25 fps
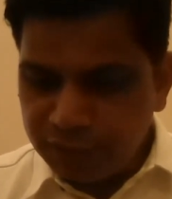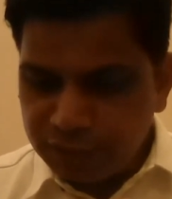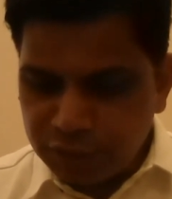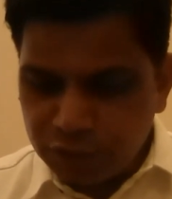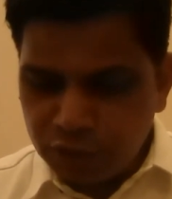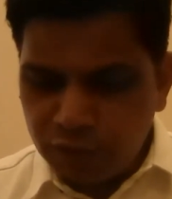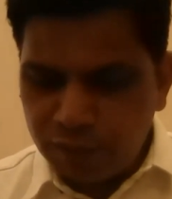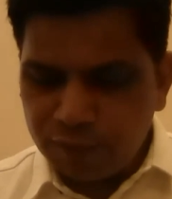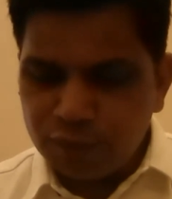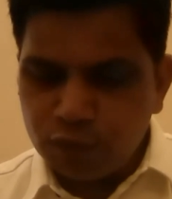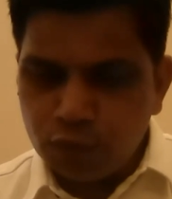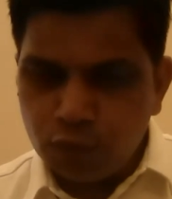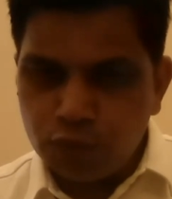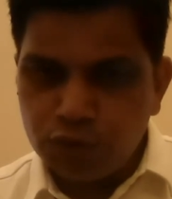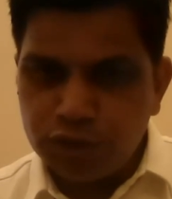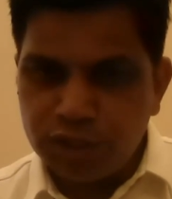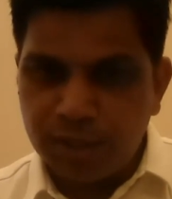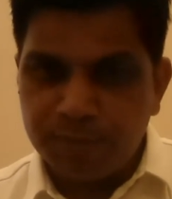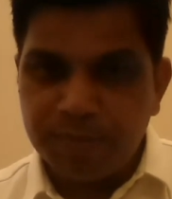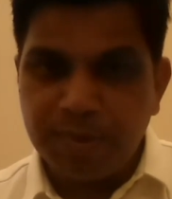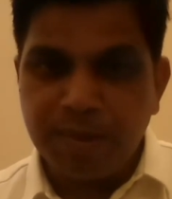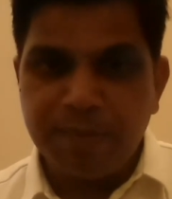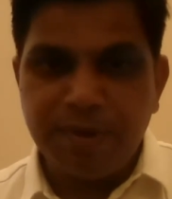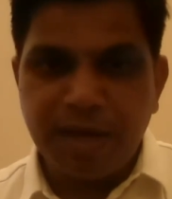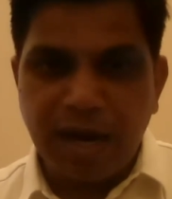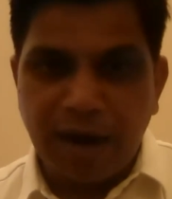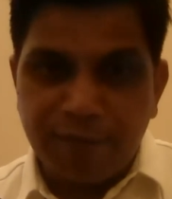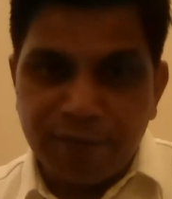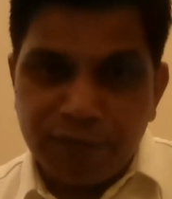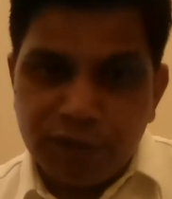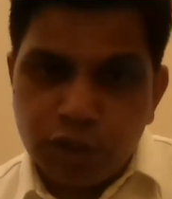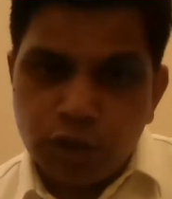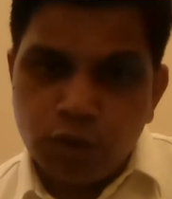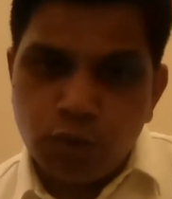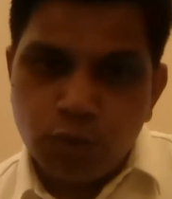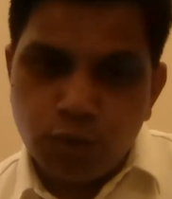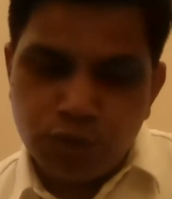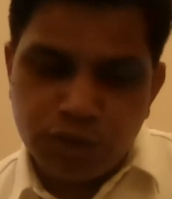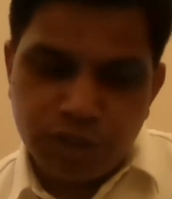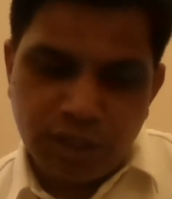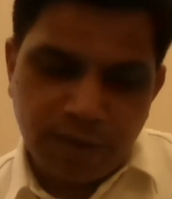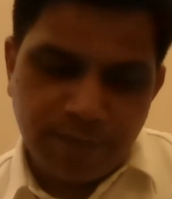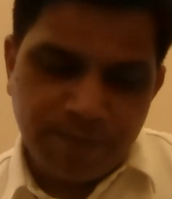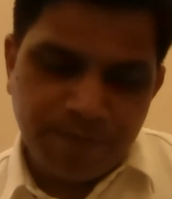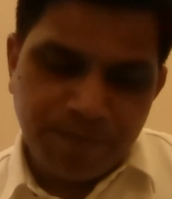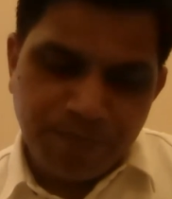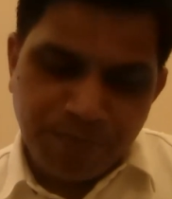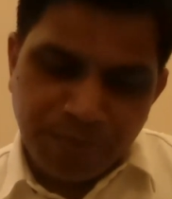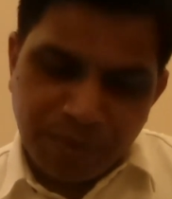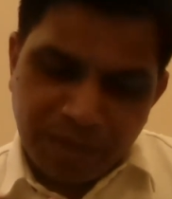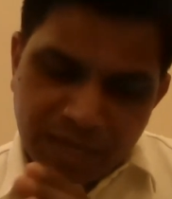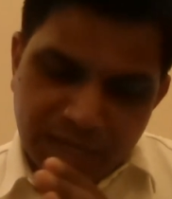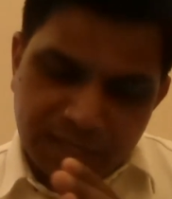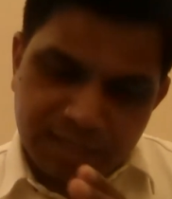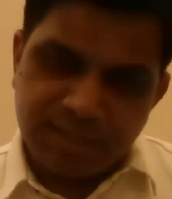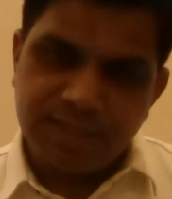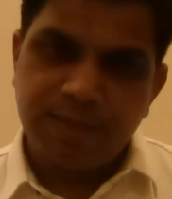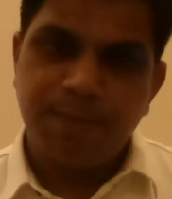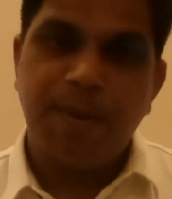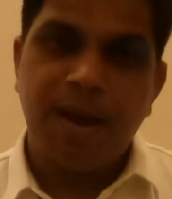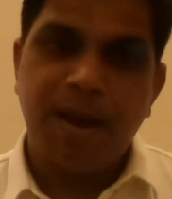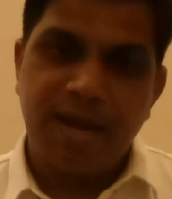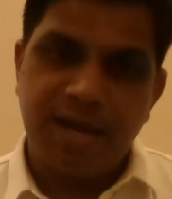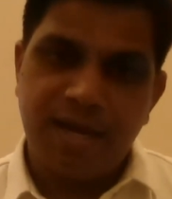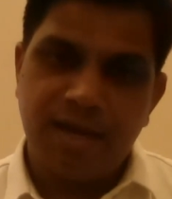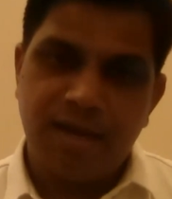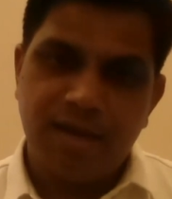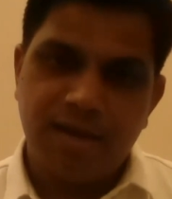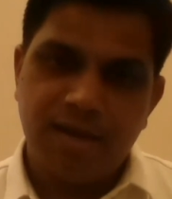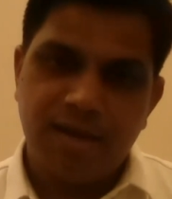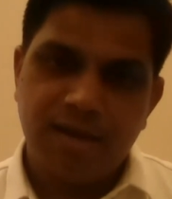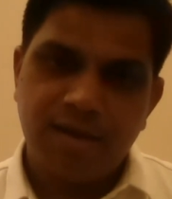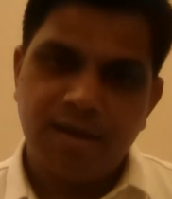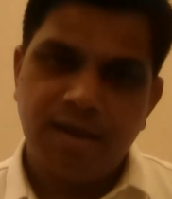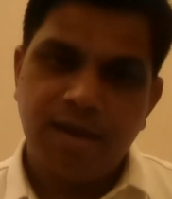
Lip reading: Instead of Tuja, maybe after Tuja, Sabina.